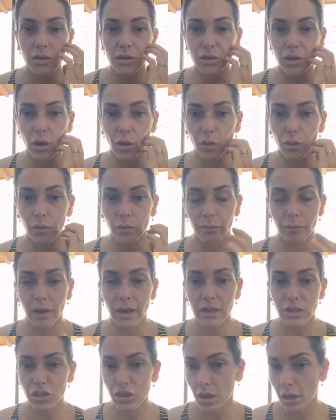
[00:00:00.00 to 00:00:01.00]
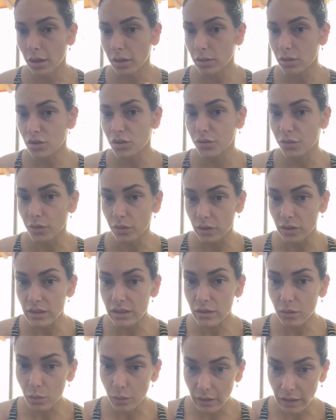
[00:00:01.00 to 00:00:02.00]
So my challenge for
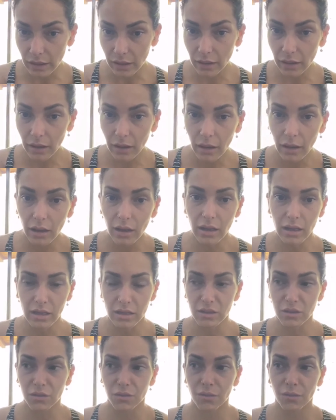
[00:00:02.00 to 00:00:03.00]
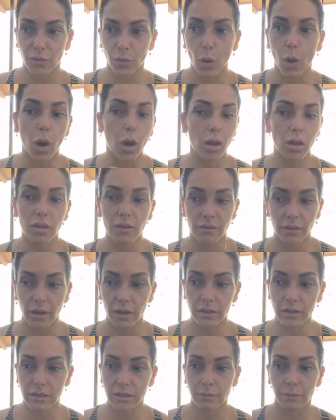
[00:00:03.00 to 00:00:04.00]
this week is for all of
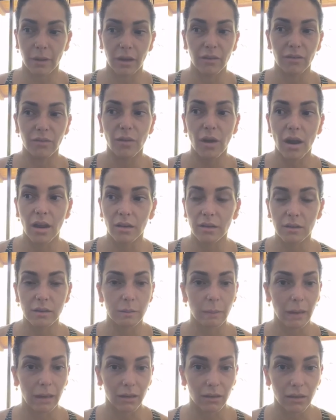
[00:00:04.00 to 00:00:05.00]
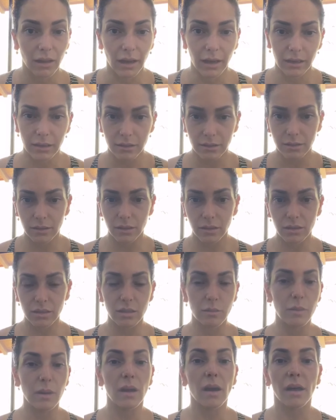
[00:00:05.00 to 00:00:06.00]
us, my friends, my clients,
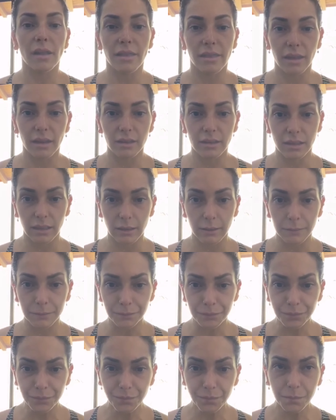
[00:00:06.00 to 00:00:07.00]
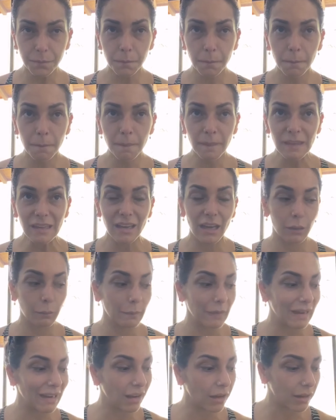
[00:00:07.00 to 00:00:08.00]
to be authentic. And
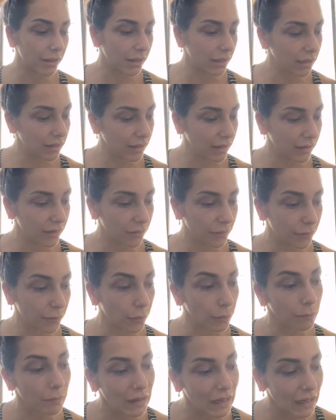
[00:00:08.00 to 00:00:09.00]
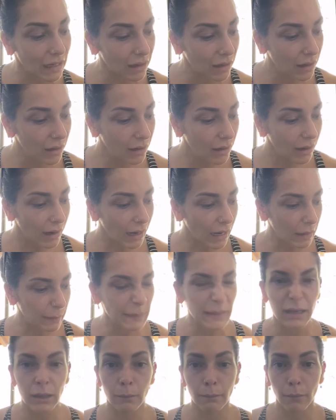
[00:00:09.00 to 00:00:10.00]
by authentic, for me, I
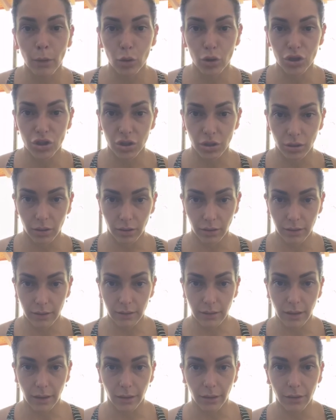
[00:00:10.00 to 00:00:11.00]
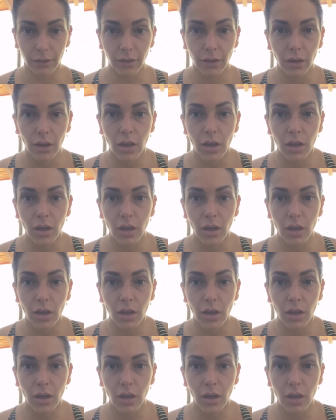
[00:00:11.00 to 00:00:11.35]
mean emotionally, yeah?